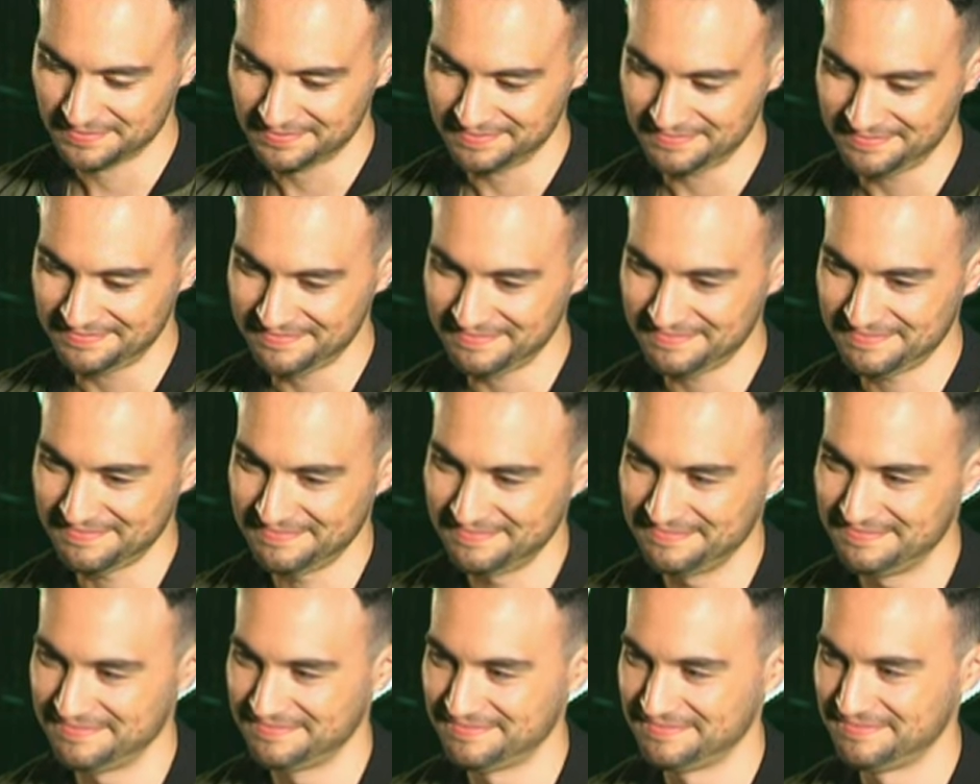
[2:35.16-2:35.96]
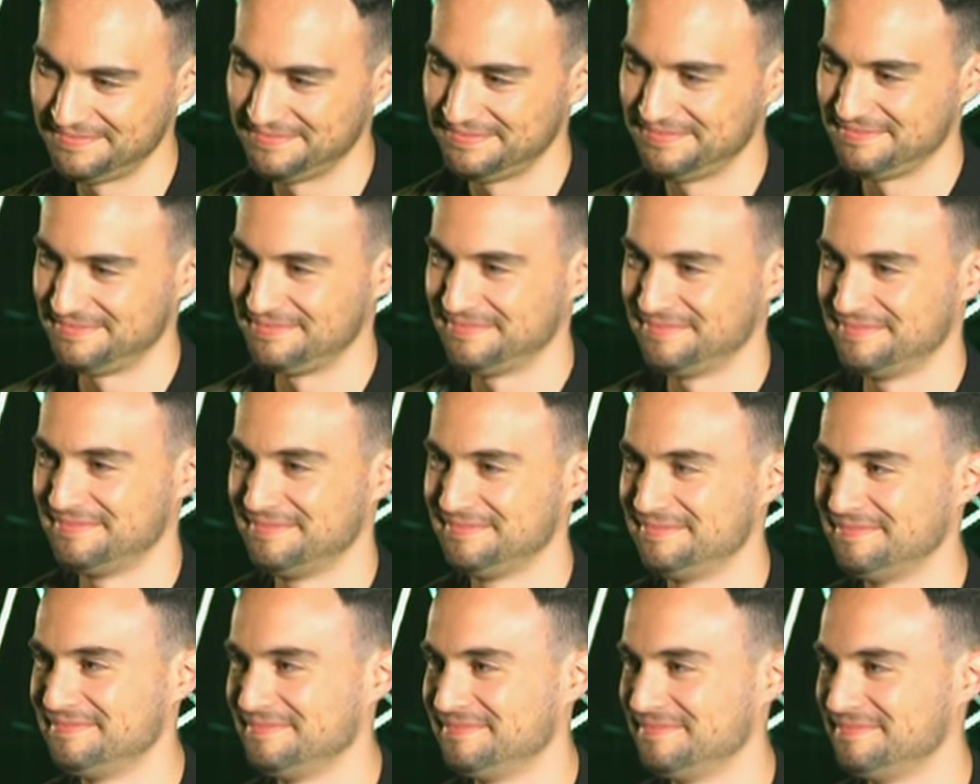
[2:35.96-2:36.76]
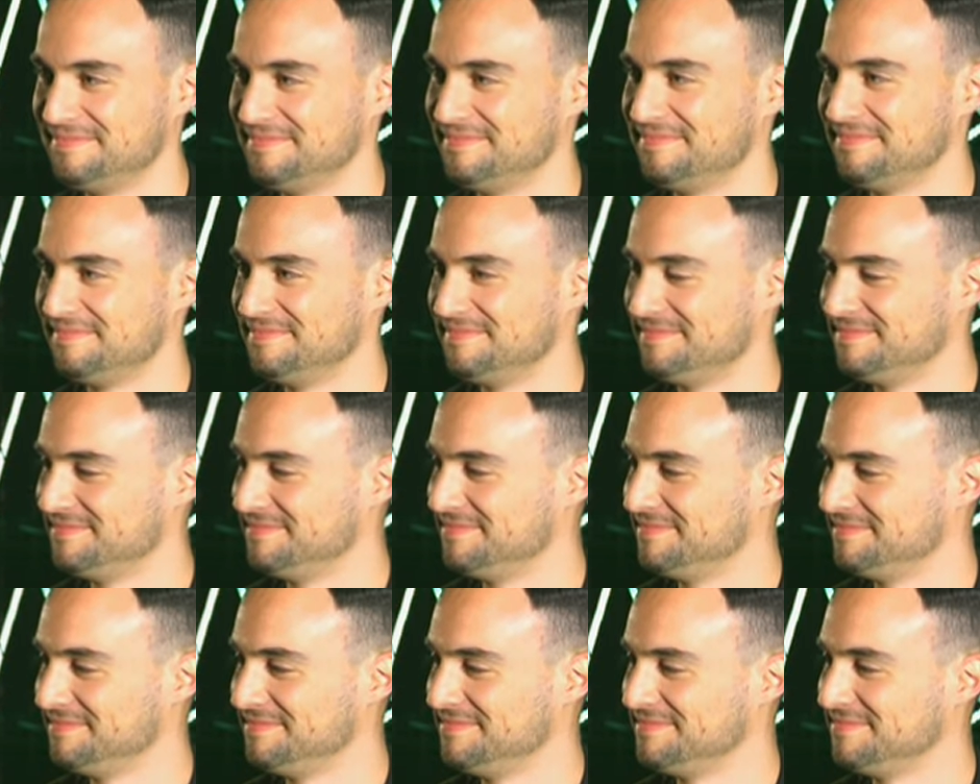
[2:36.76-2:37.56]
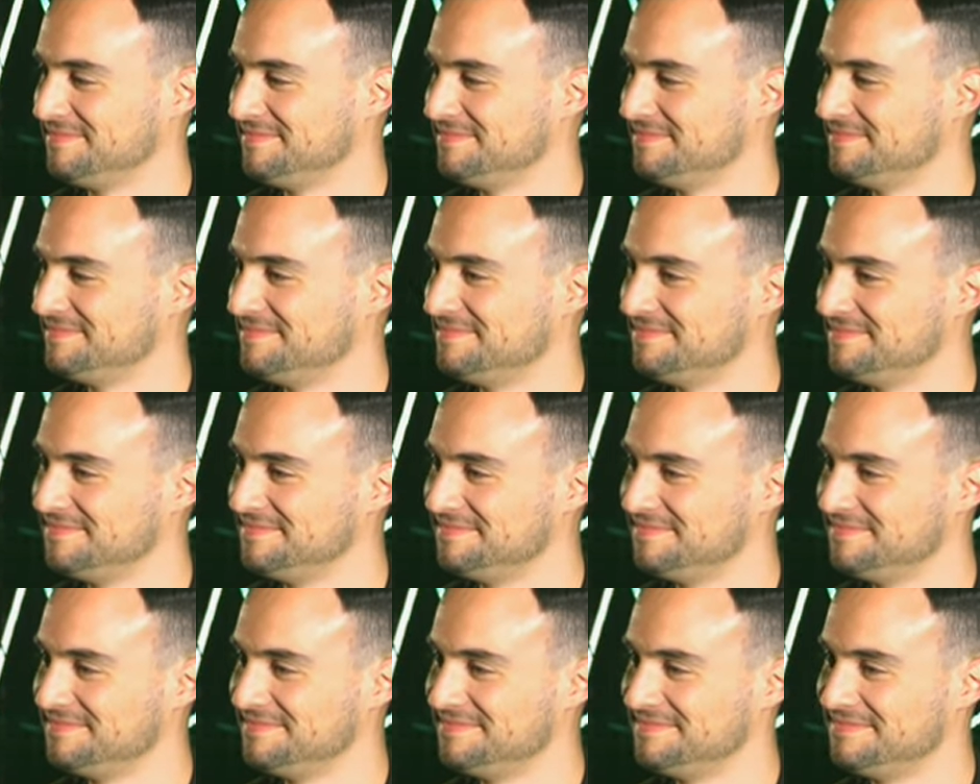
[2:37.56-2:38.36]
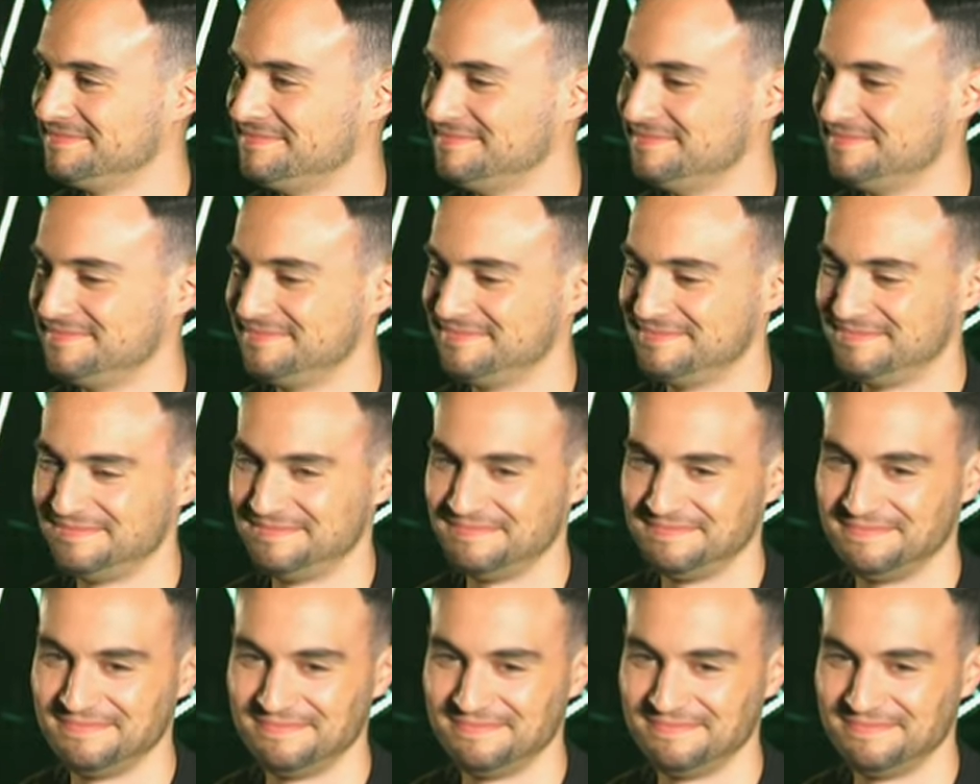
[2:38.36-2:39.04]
(not speaking)